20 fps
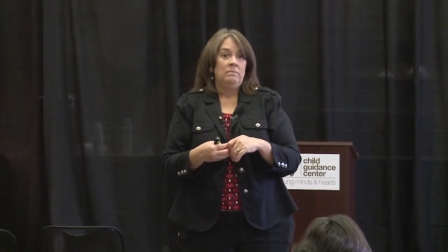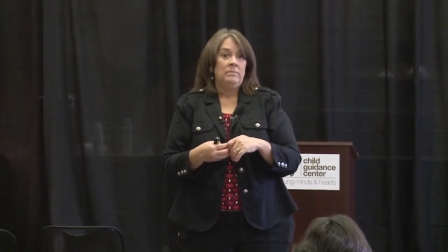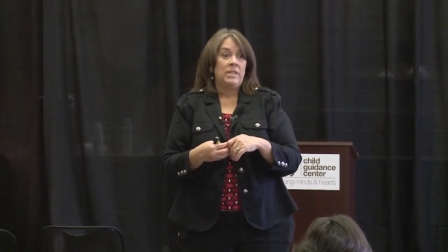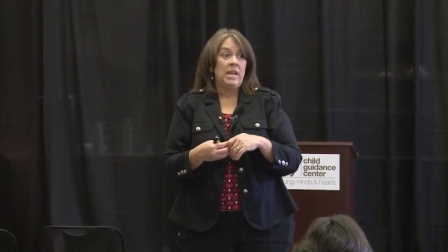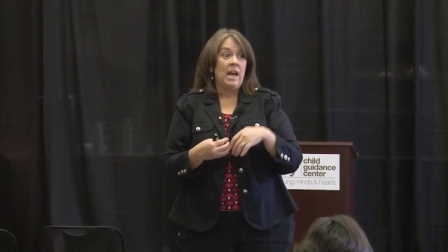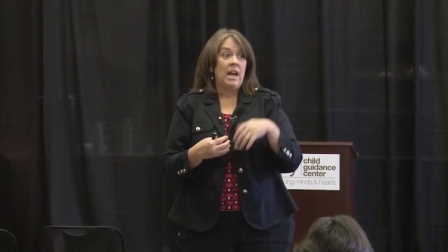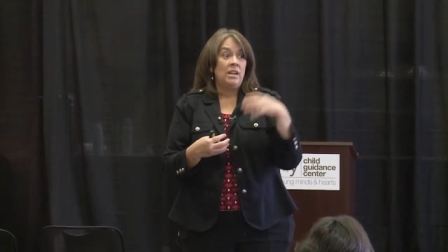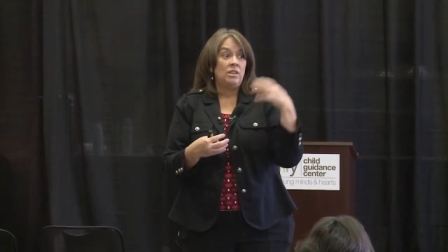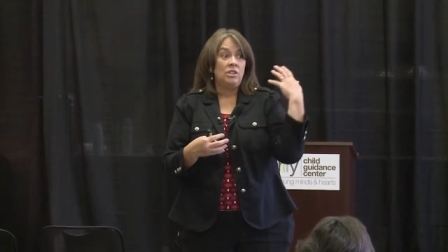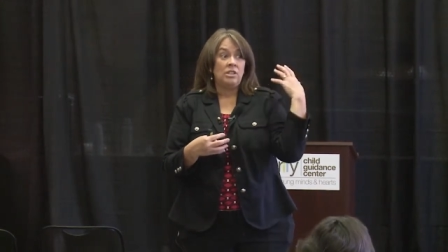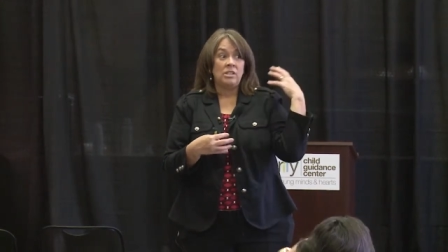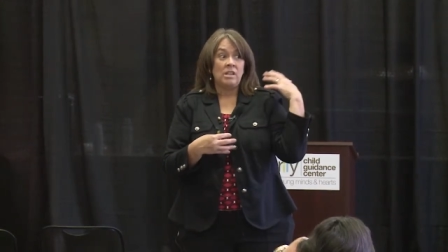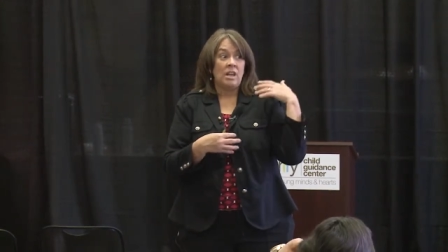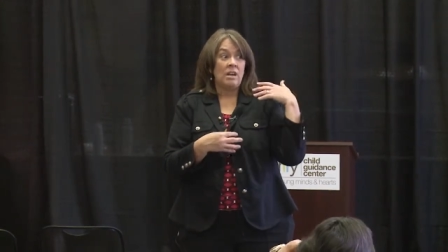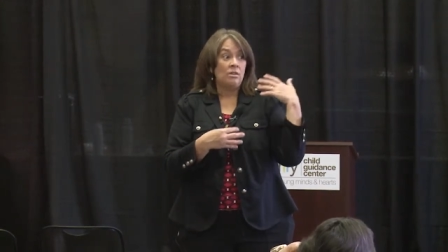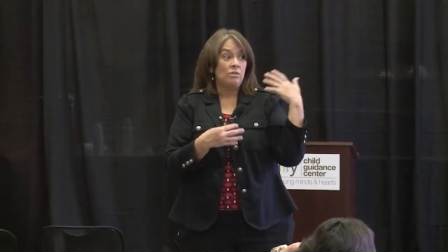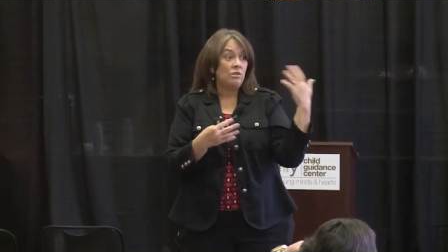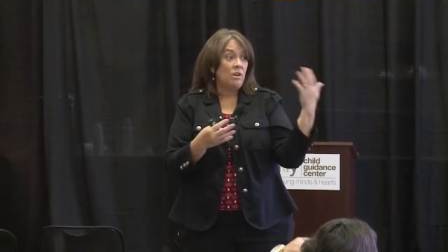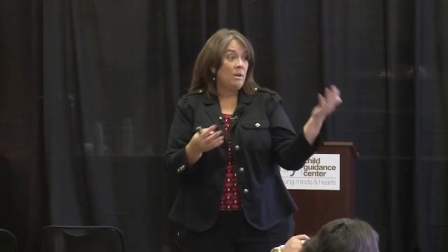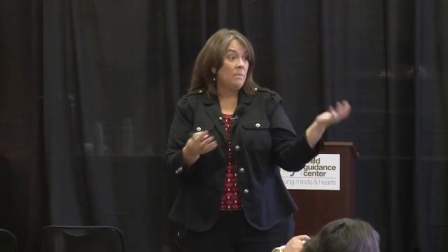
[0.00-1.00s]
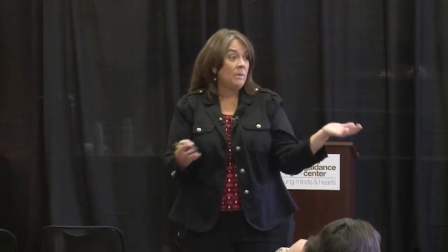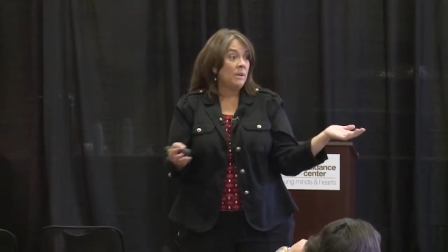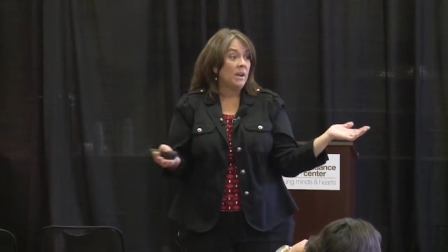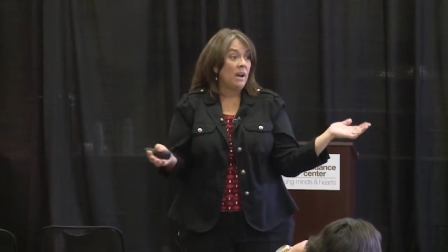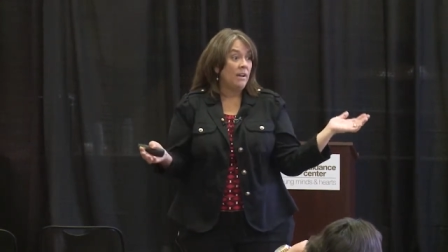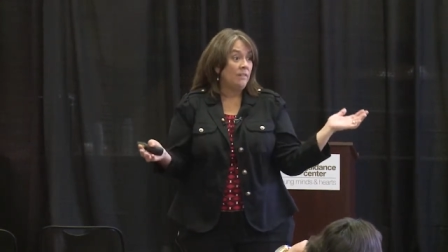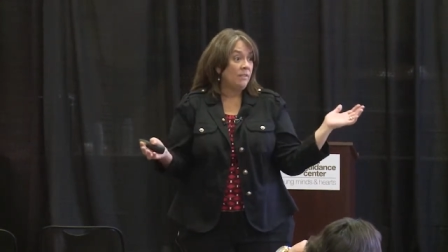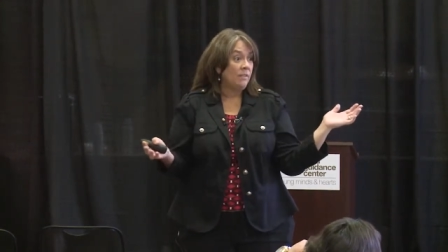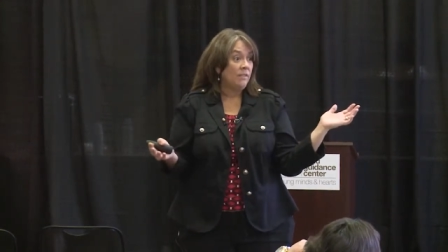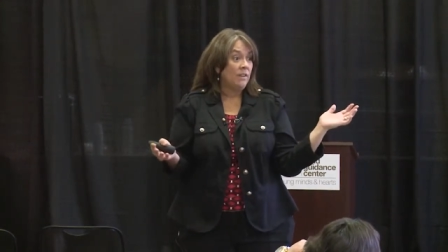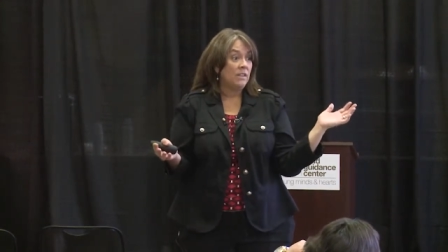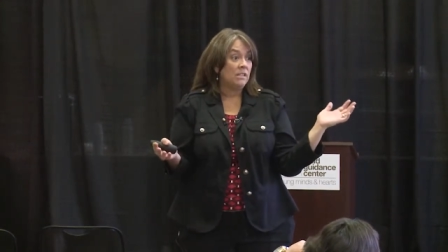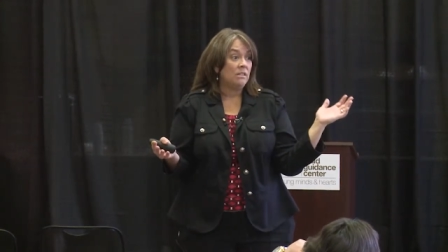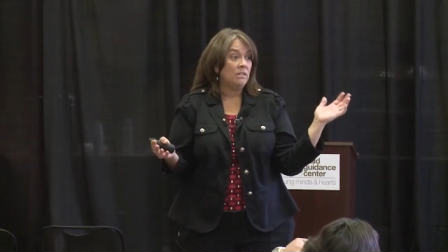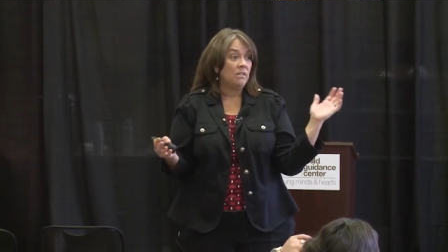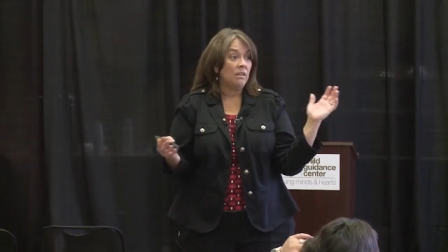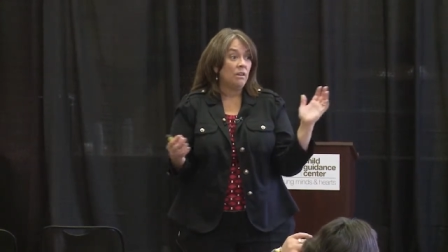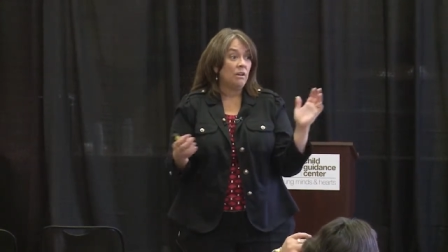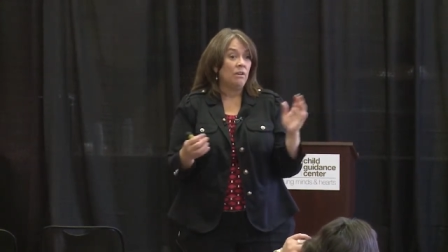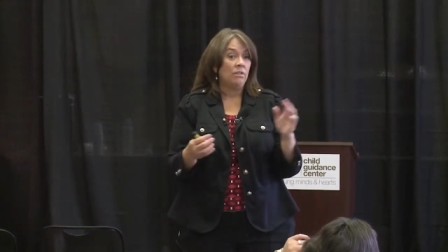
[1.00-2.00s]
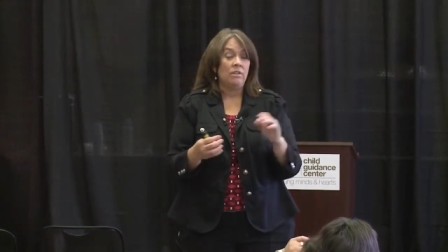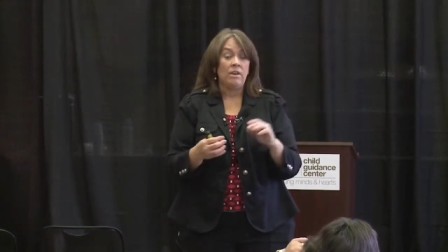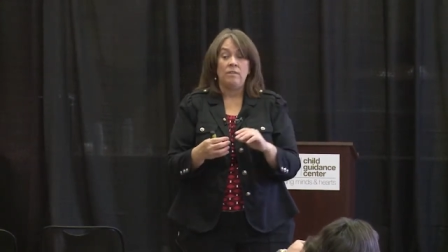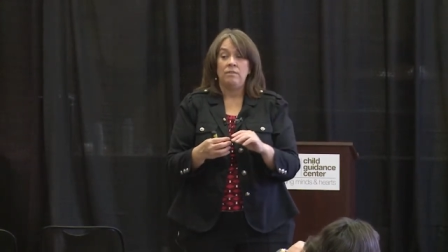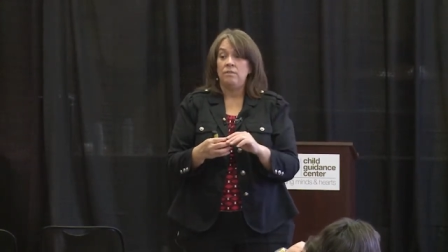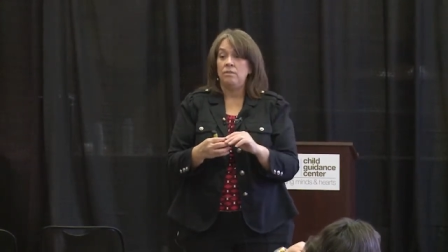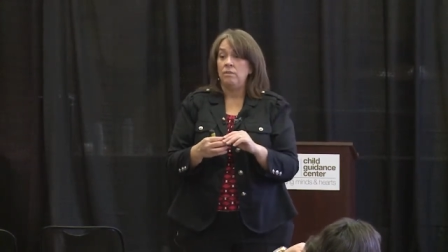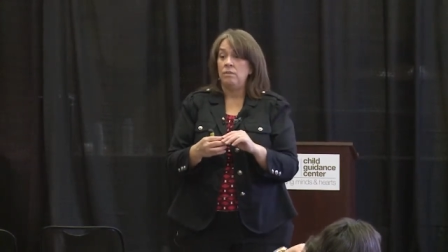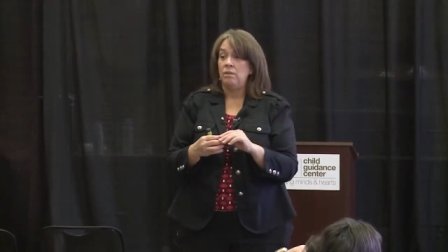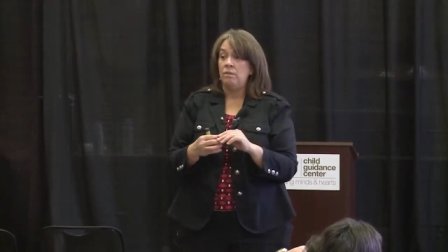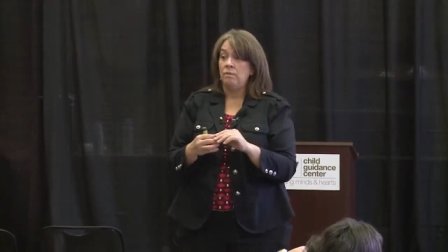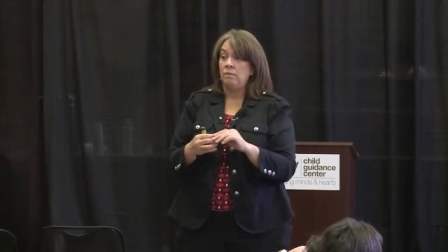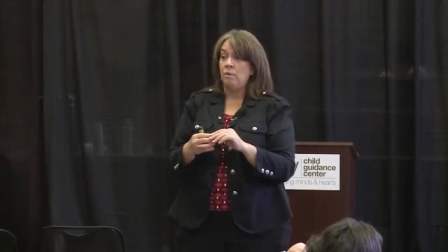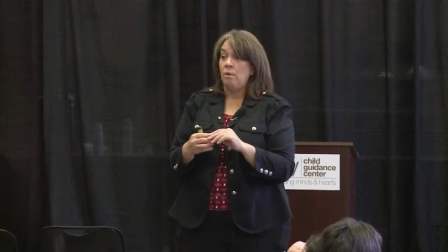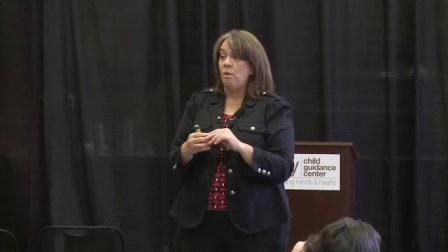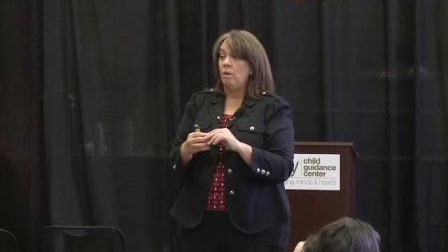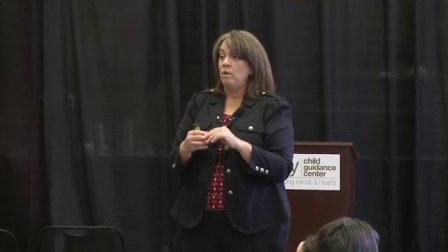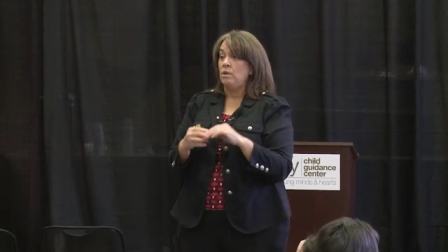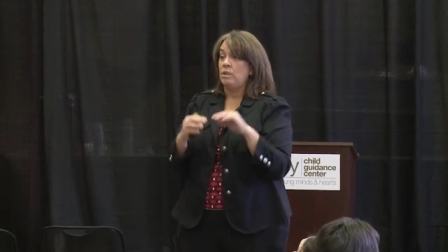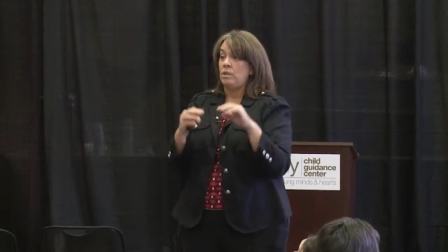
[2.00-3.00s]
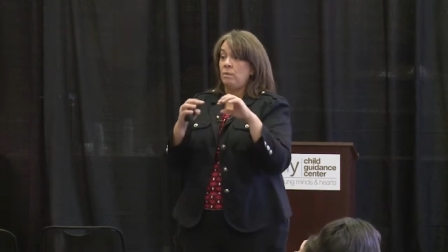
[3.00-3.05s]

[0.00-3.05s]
dad just kind of dropping off the face of the earth after a divorce.